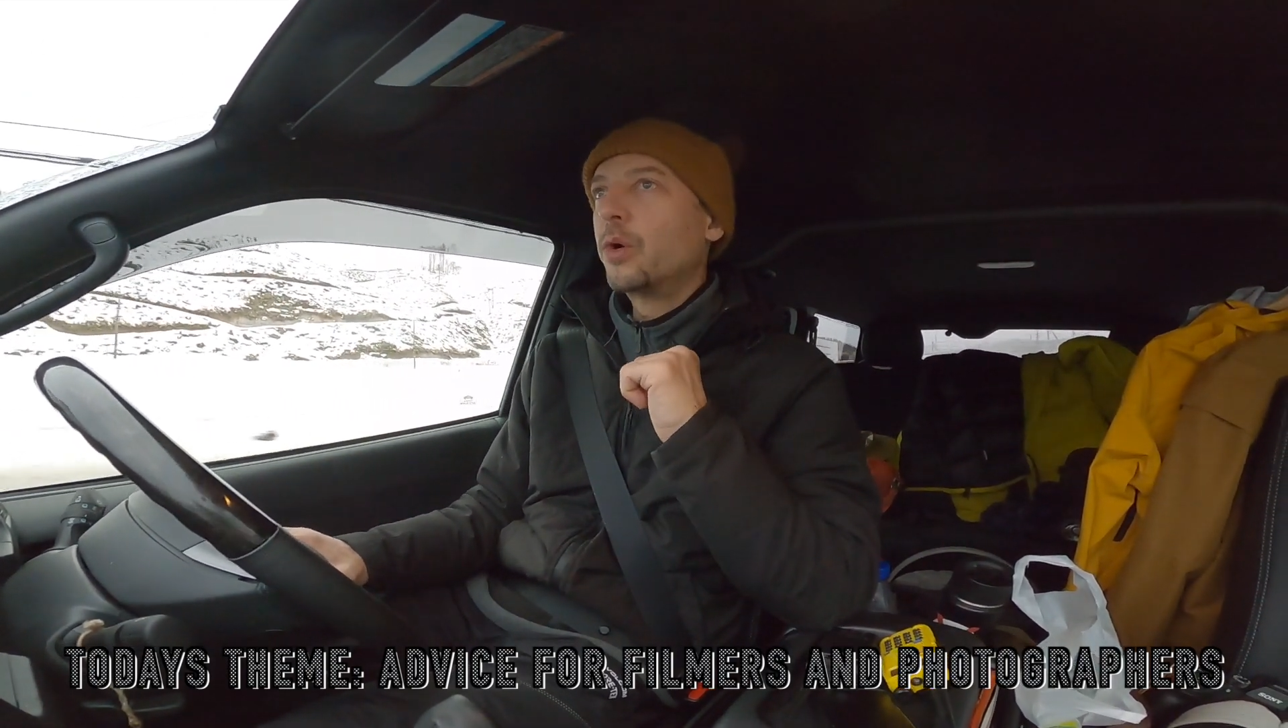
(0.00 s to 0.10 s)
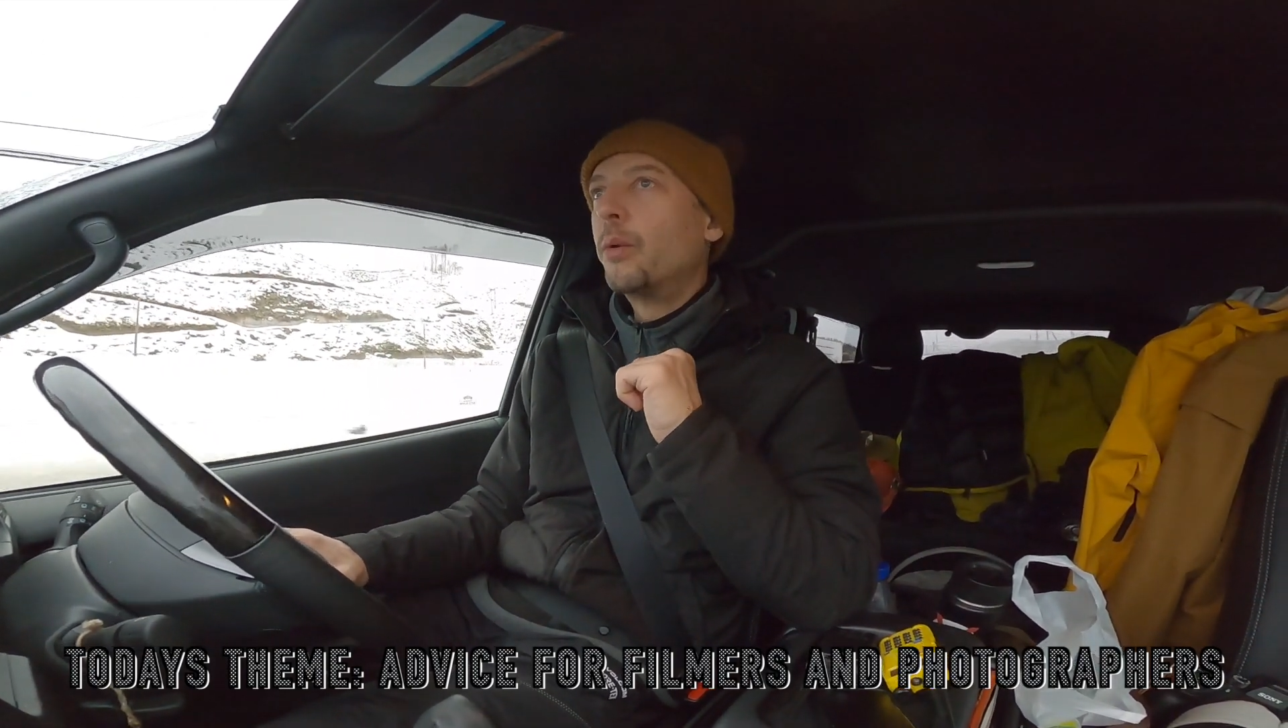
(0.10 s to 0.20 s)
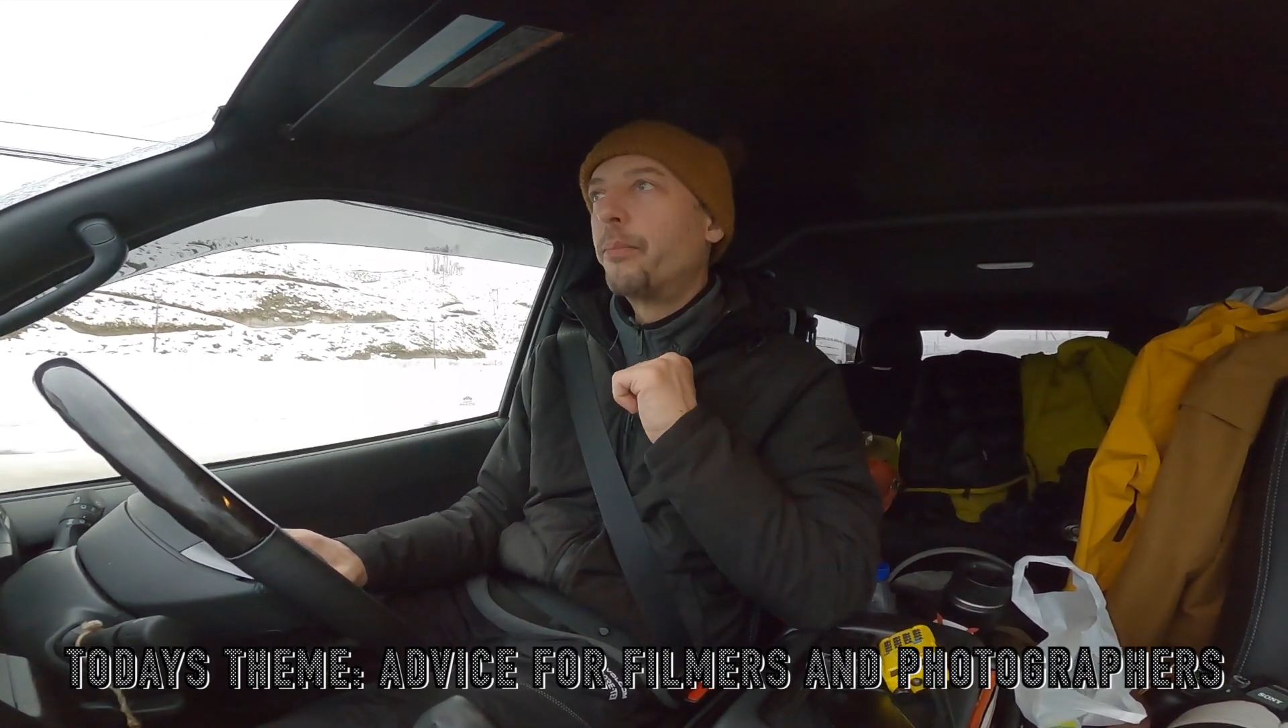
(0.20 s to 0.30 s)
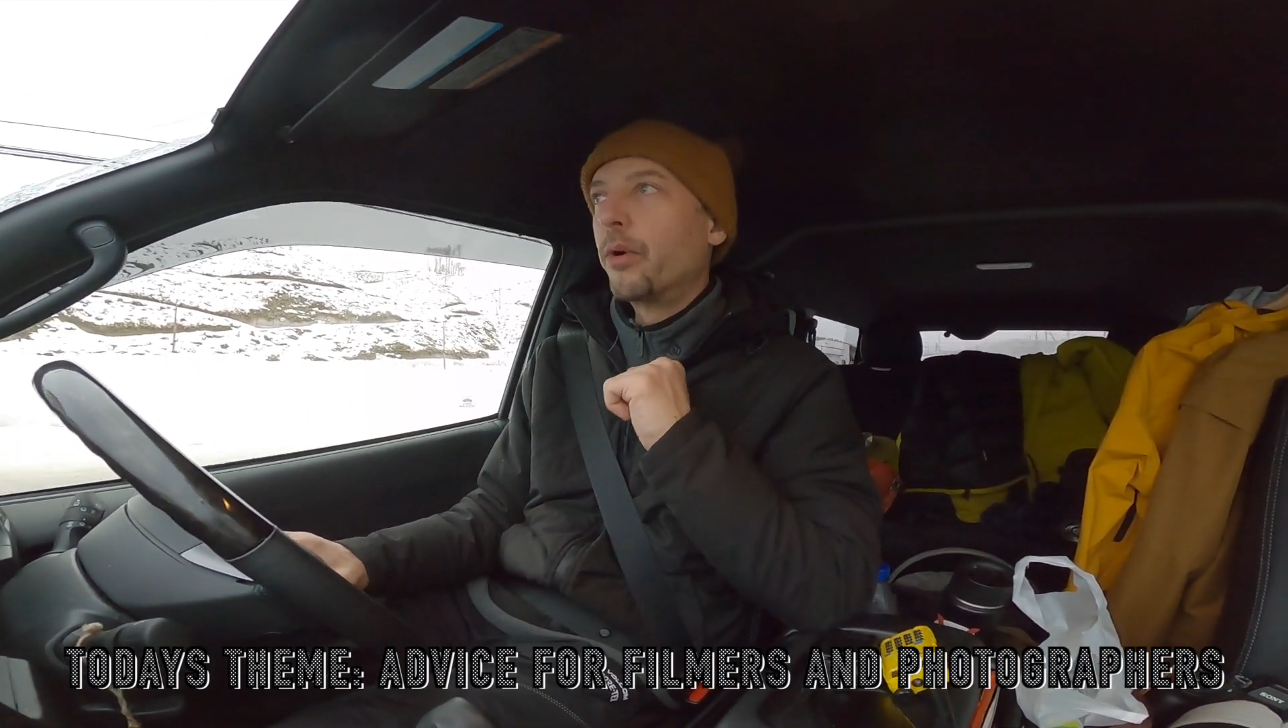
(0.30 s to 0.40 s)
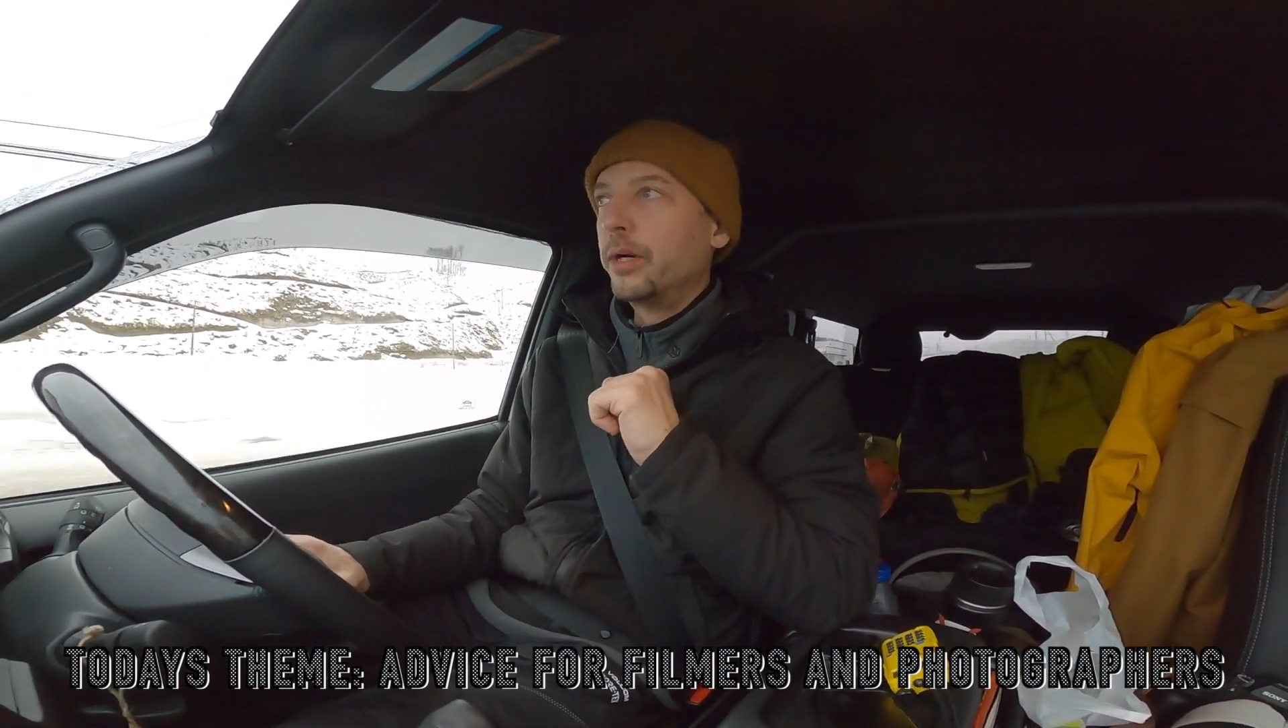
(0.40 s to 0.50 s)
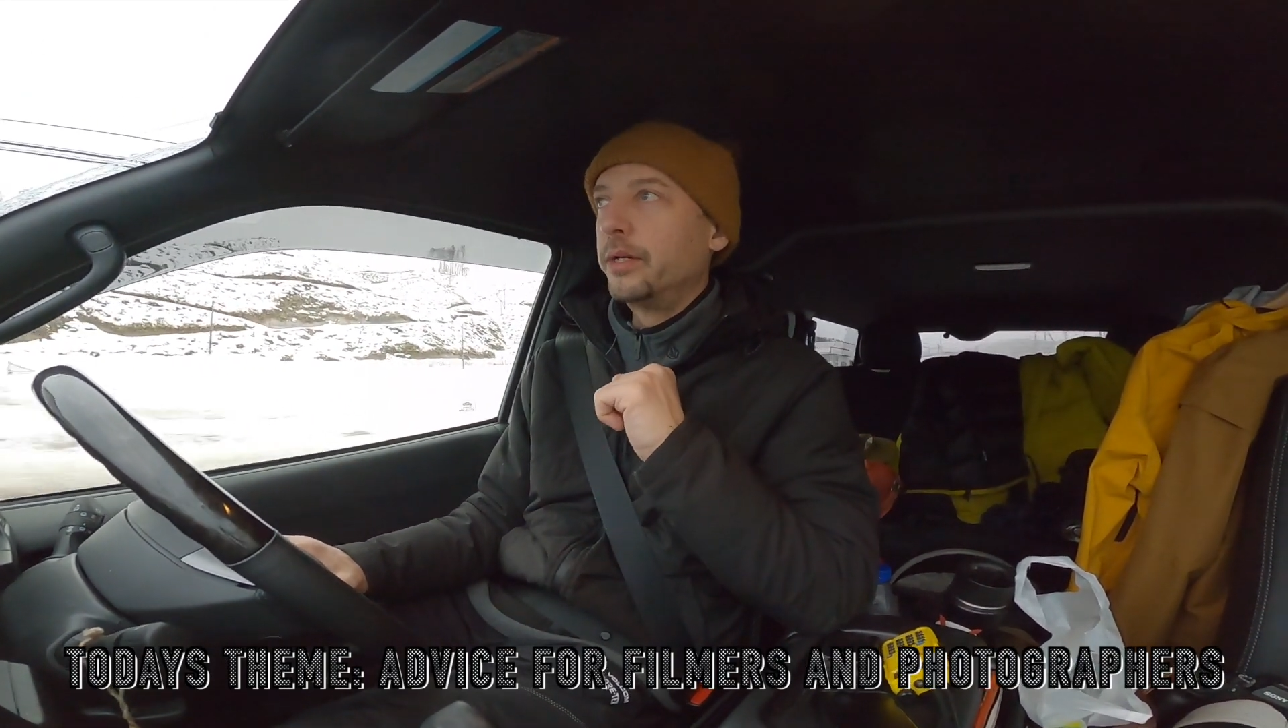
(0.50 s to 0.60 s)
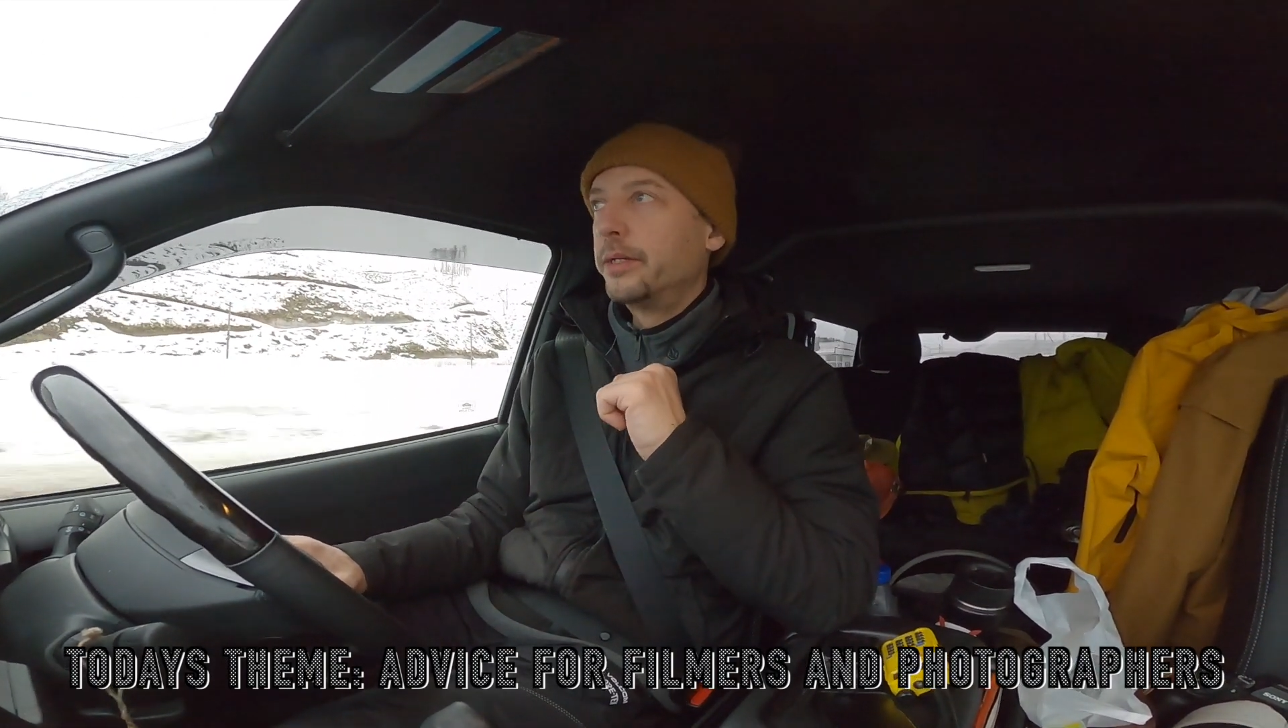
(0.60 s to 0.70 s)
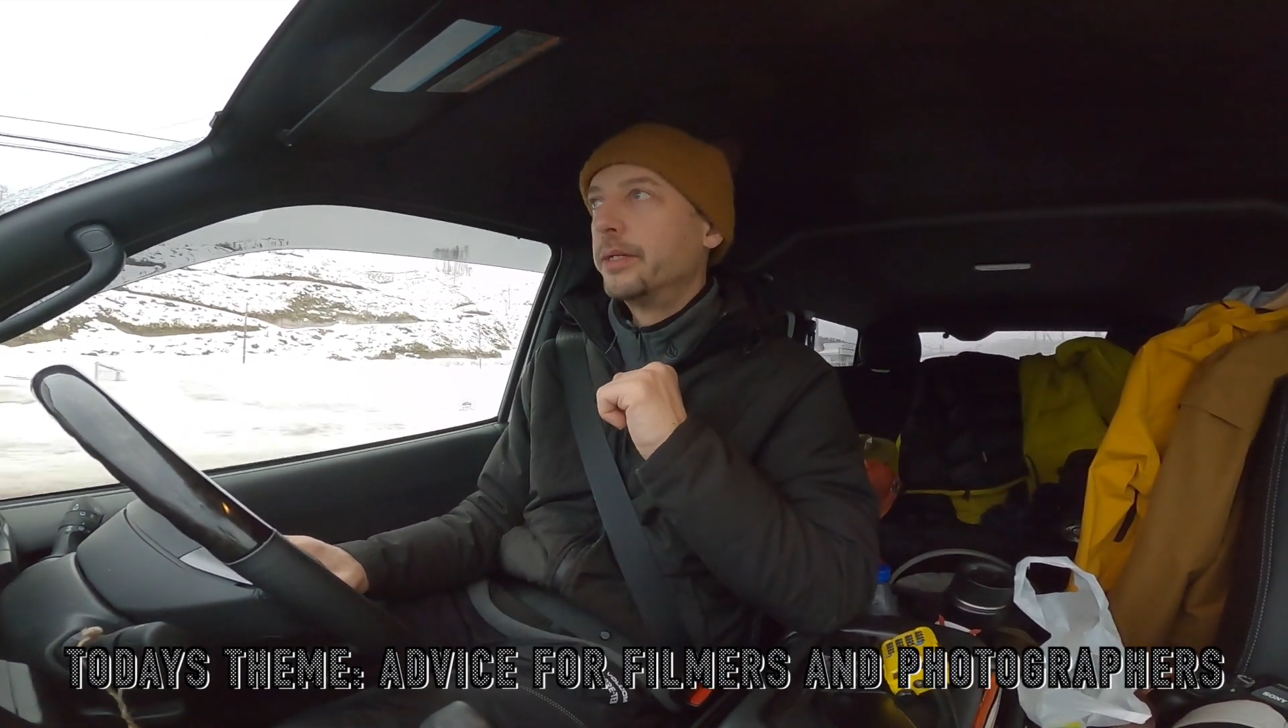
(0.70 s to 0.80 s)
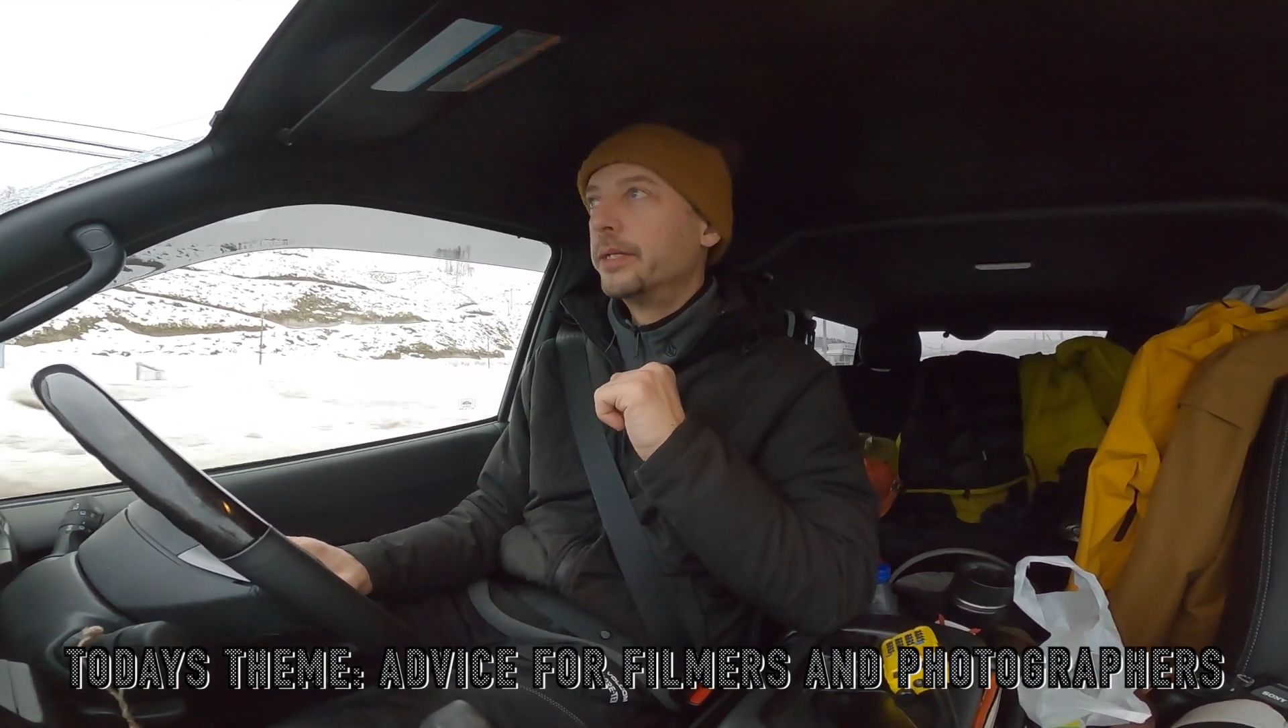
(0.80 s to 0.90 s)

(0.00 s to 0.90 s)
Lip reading: so important